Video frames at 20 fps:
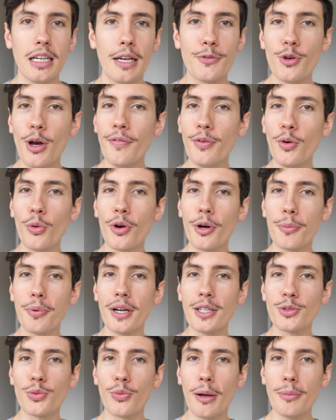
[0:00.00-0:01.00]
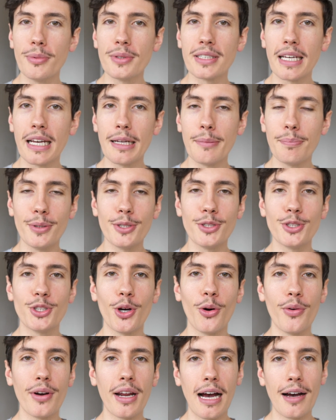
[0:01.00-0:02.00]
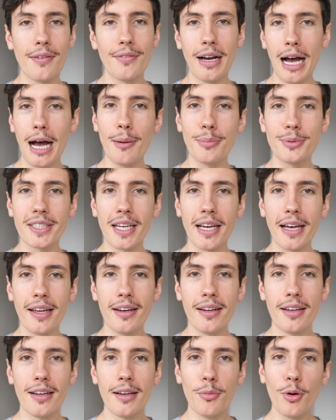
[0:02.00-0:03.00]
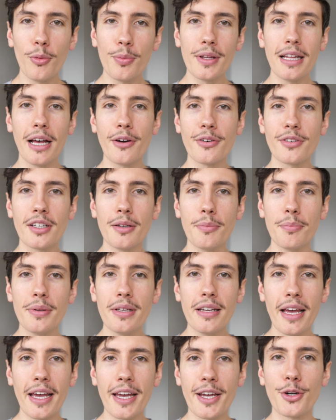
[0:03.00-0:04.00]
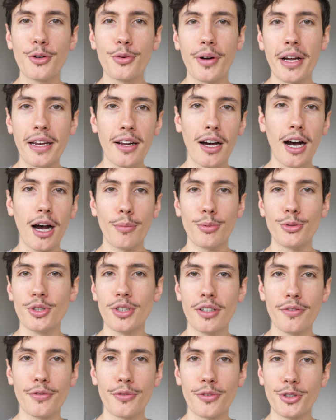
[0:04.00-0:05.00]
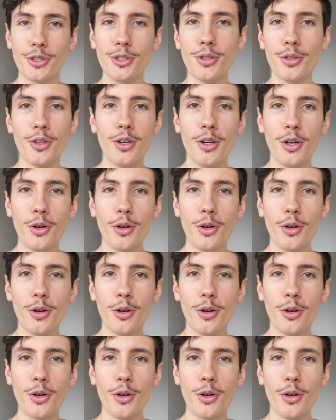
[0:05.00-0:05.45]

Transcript: If you have a WordPress website but don't have apps yet, MobiLoud can be a great option for you